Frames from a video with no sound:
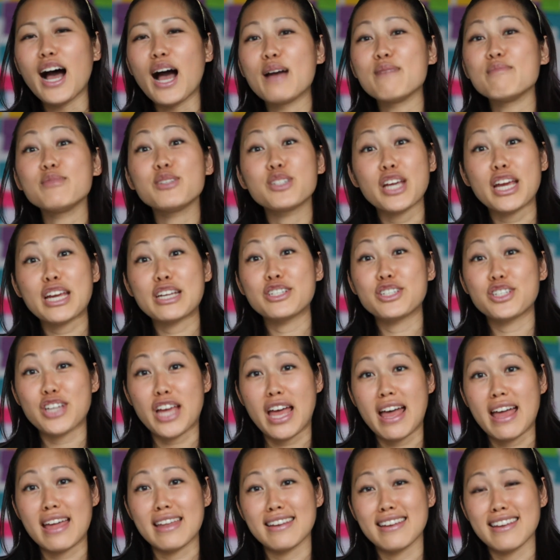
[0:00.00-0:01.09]
I'm Jane
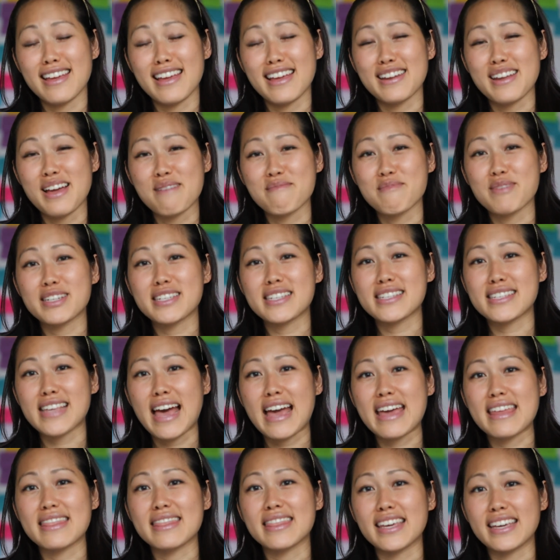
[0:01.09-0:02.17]
Chen, and I'm a
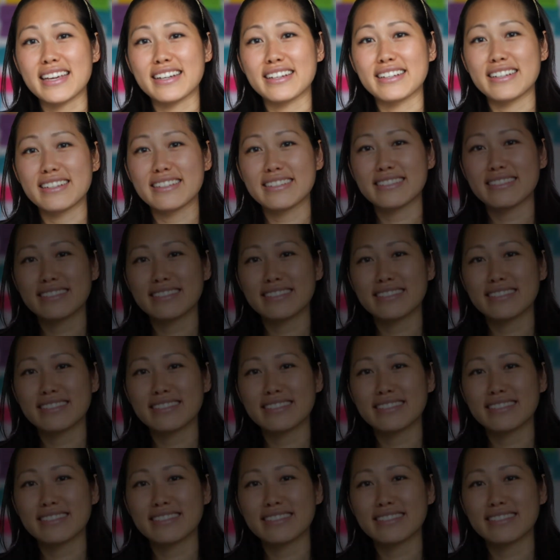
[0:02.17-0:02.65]
design thinker.